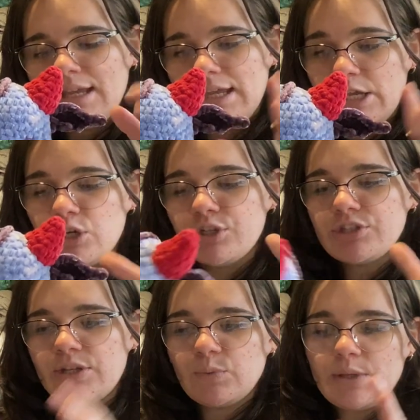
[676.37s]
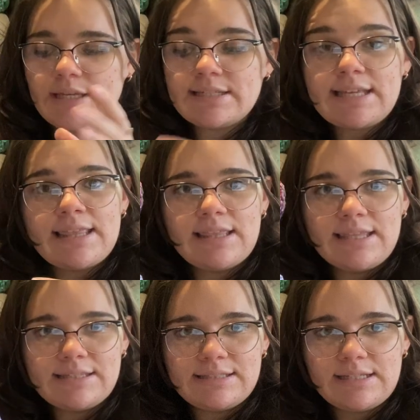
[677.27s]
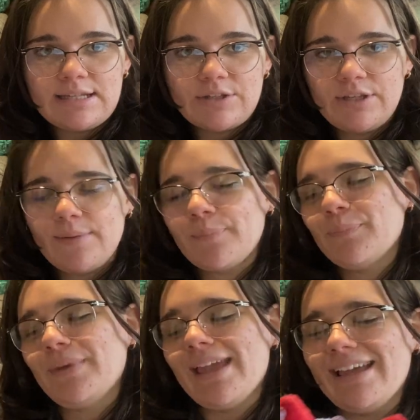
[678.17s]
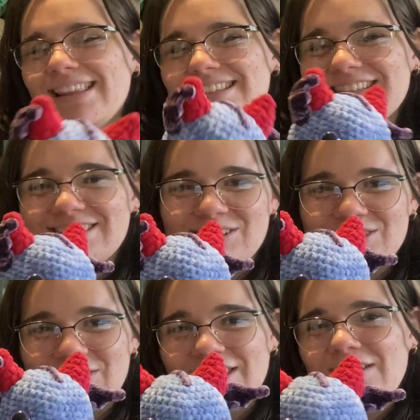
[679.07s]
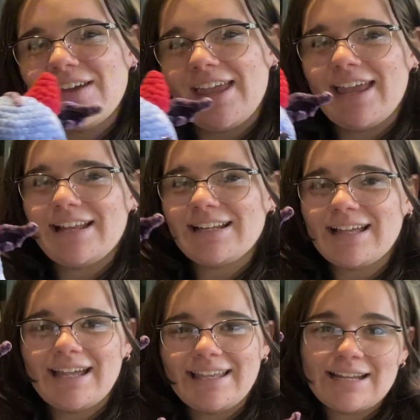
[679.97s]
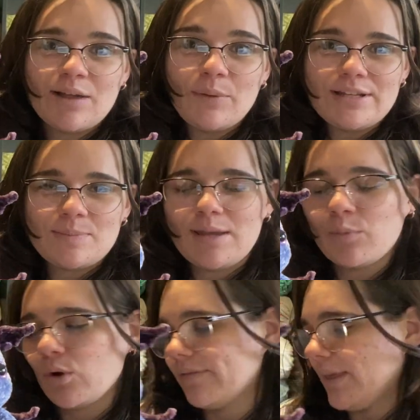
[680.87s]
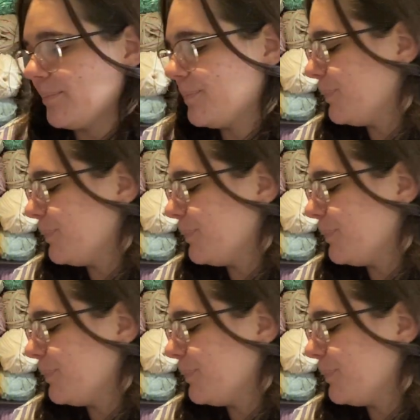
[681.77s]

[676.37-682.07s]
ears and wings, and then this detailing. But yeah, this is so, so cute, and I cannot wait to make more of them.